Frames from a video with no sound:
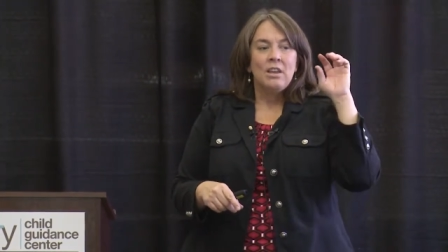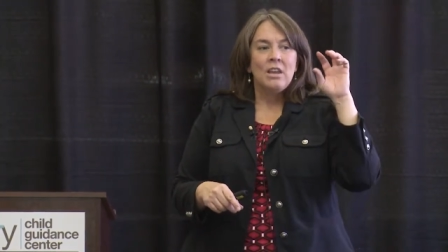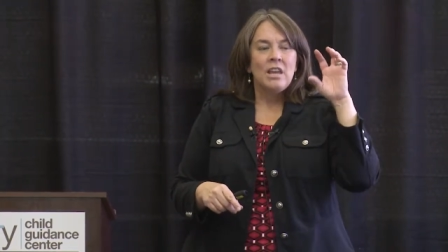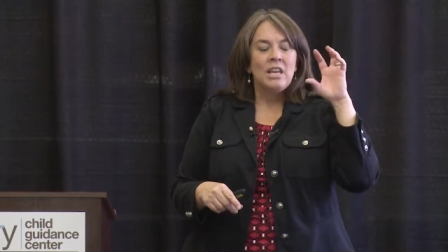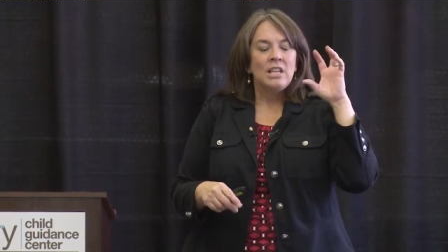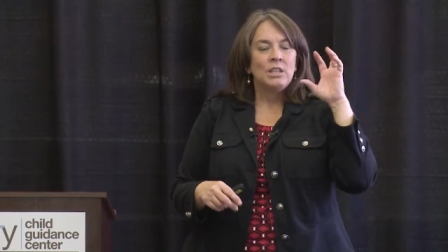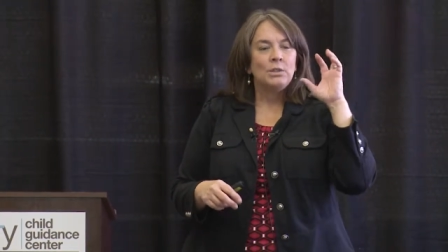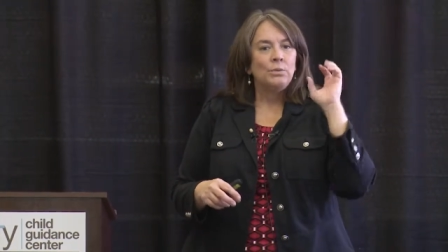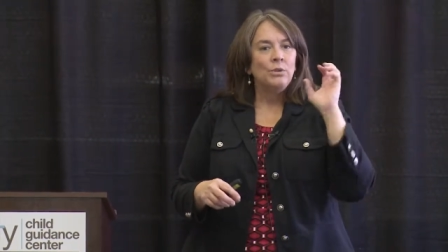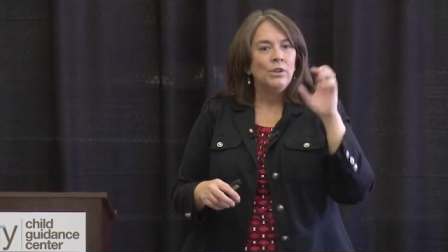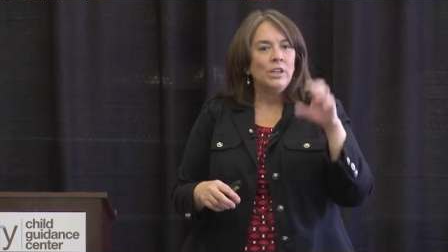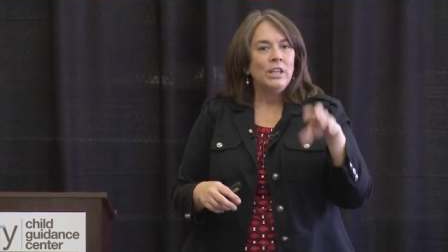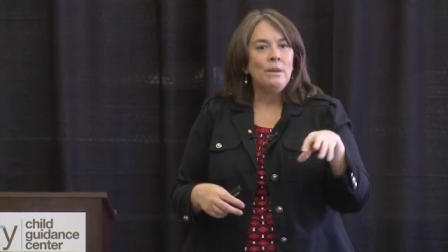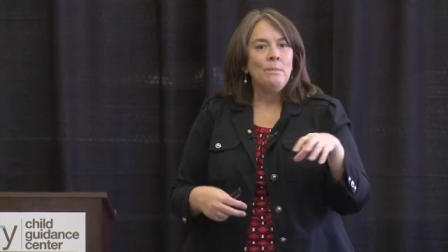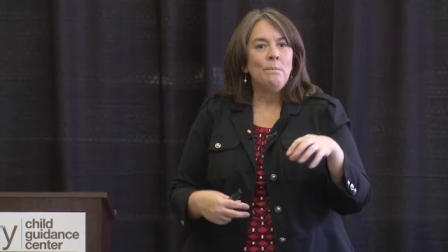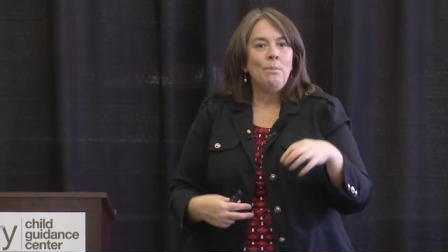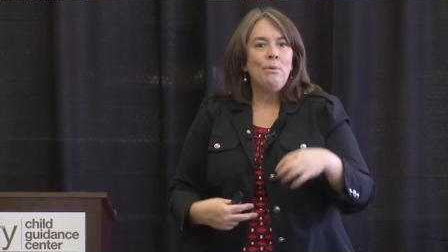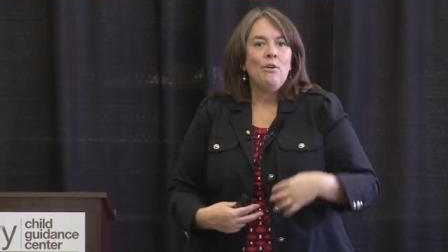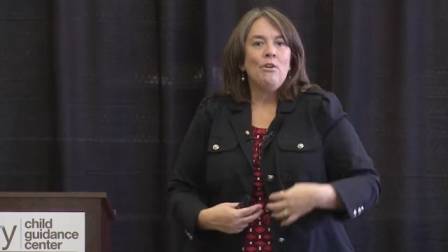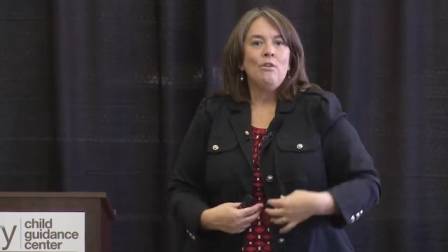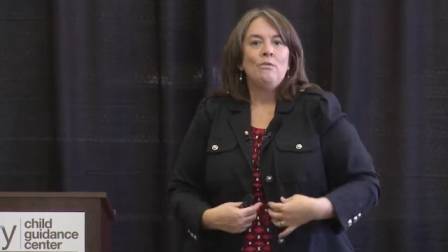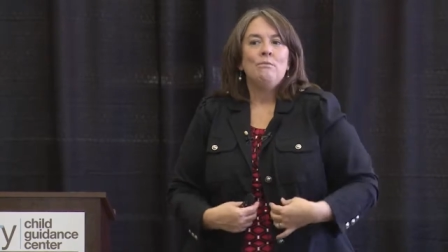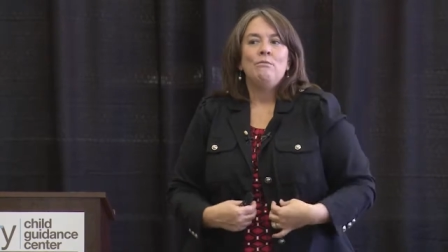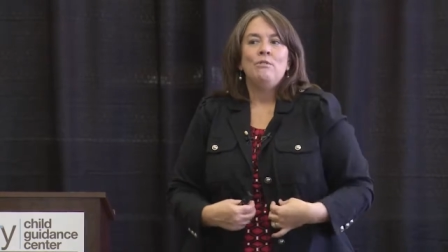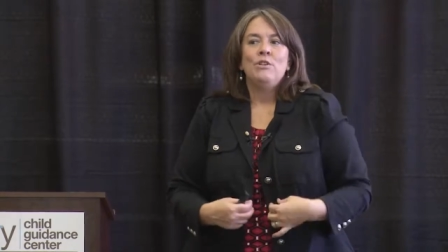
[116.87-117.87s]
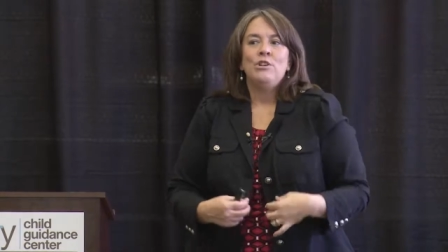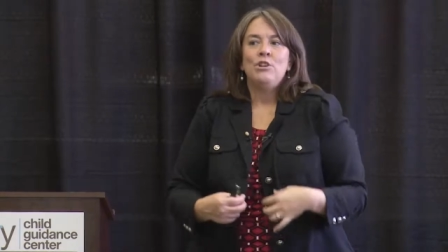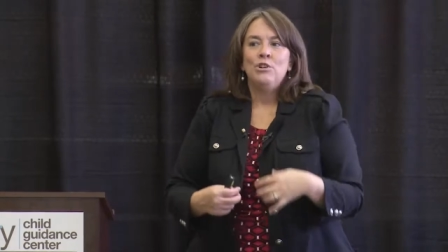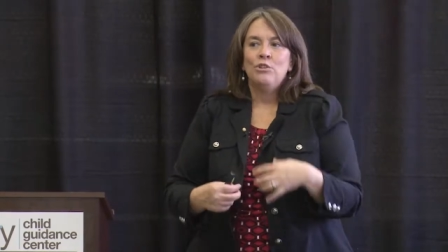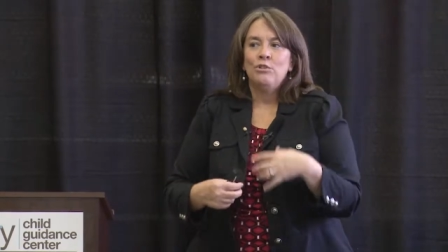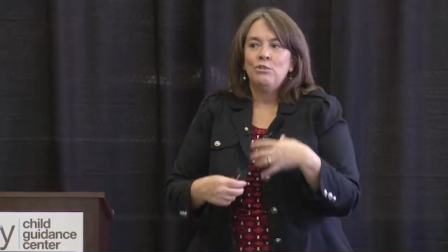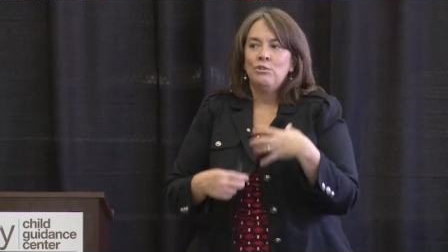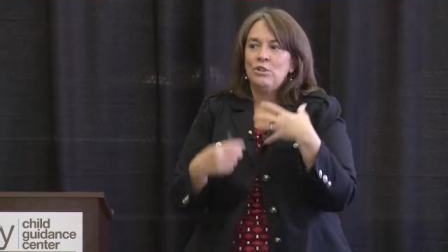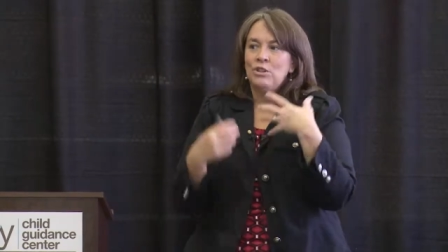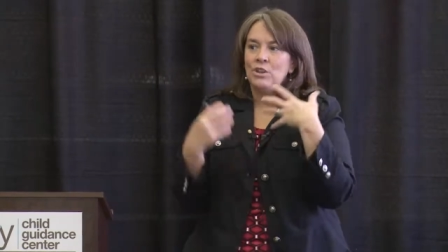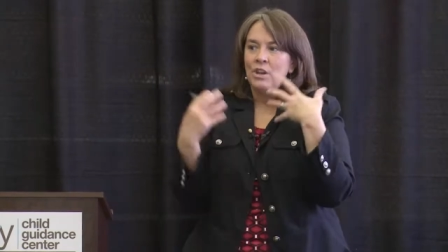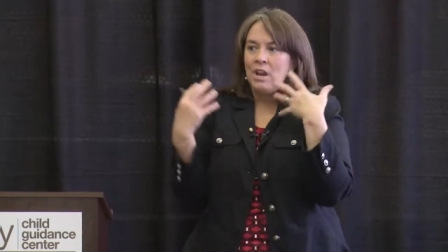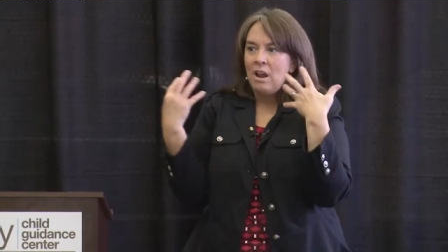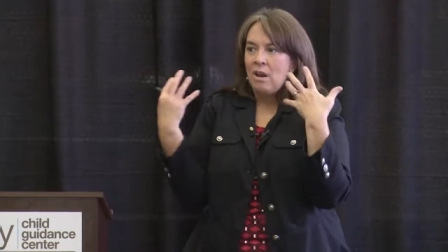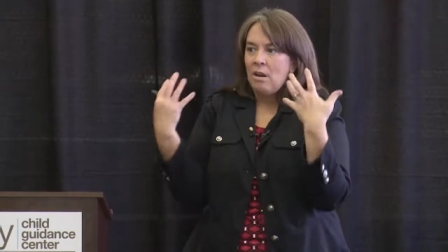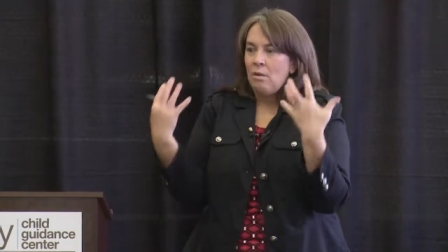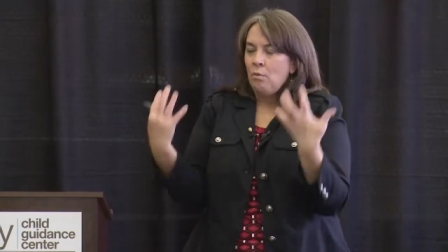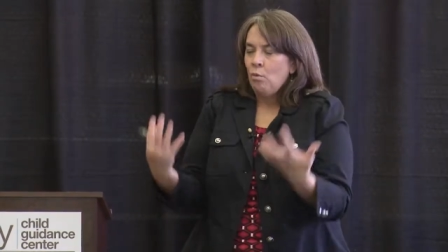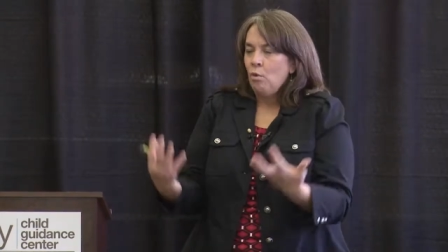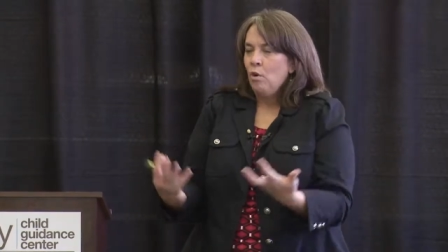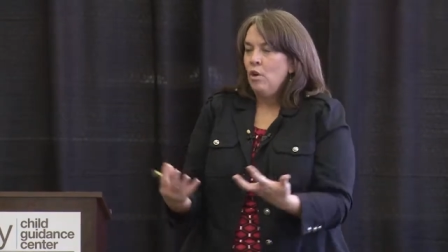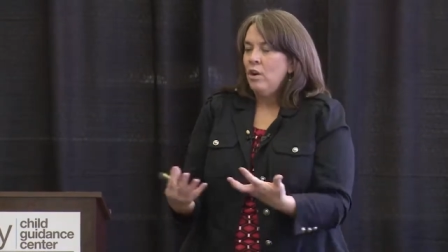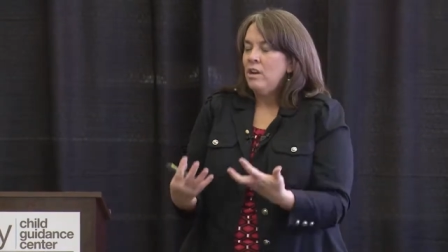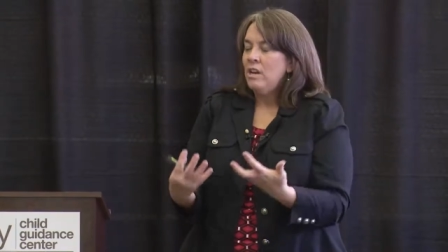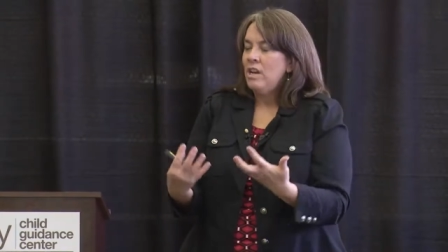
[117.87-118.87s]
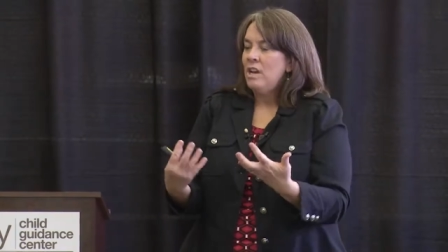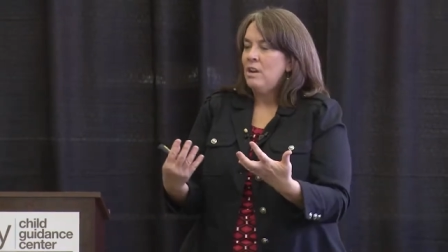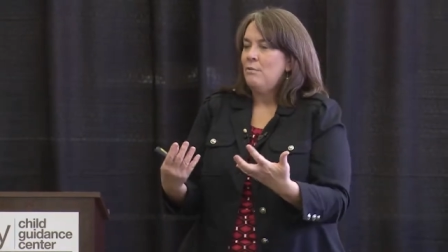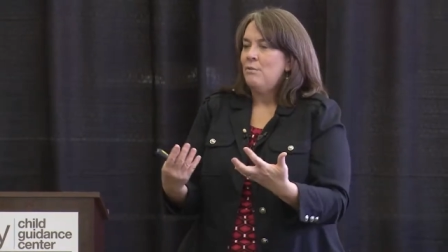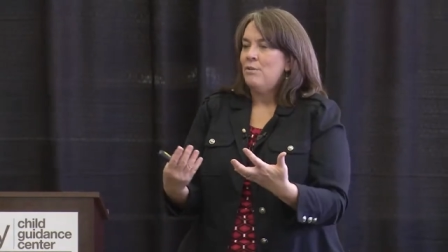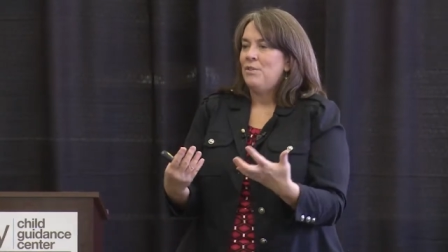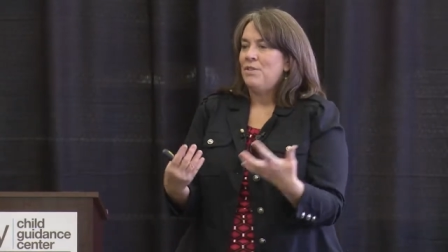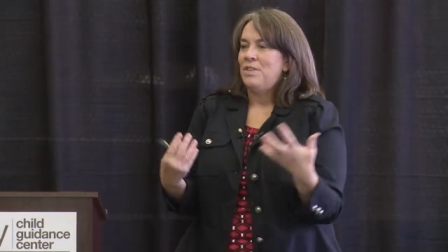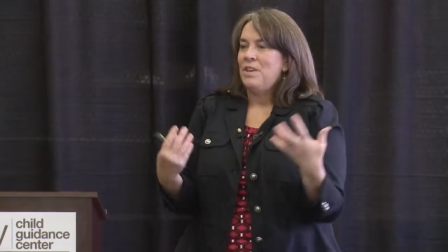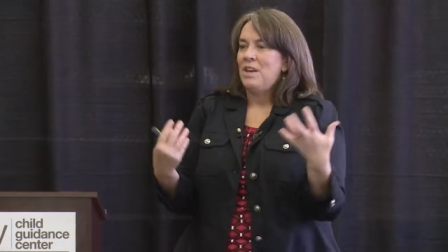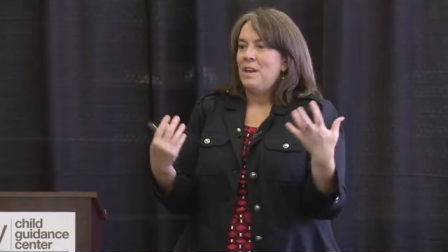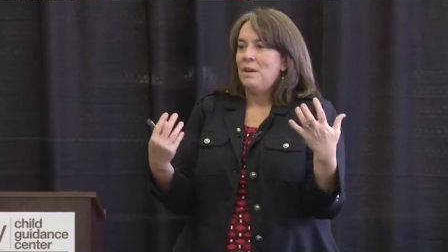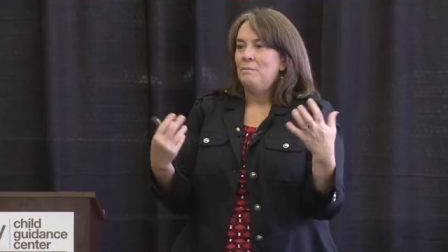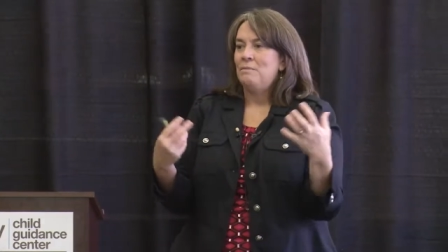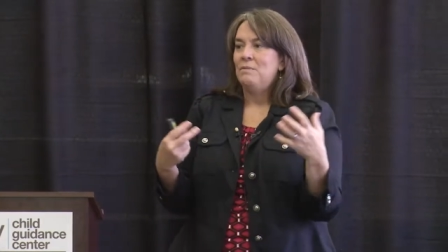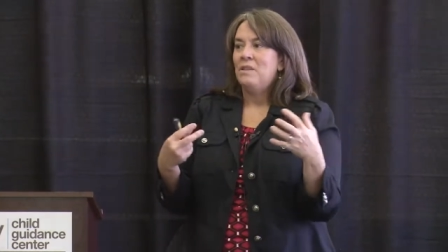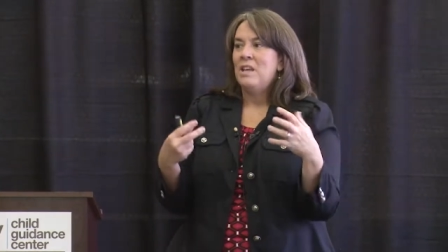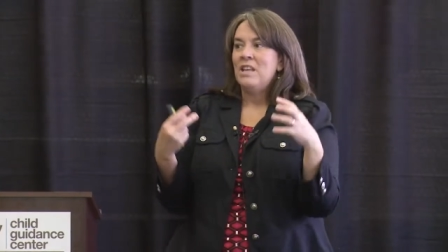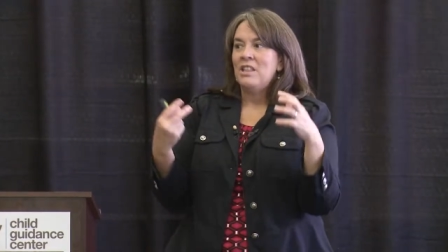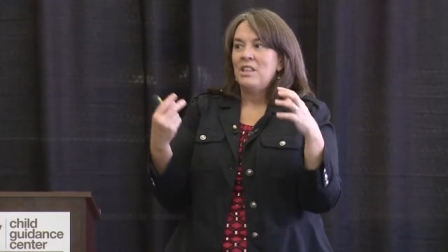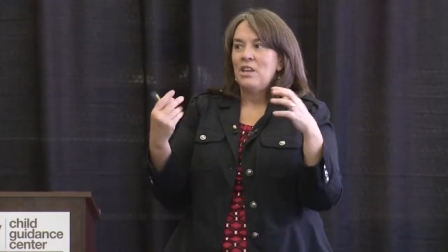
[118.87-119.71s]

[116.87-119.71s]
It's really important when you're working with them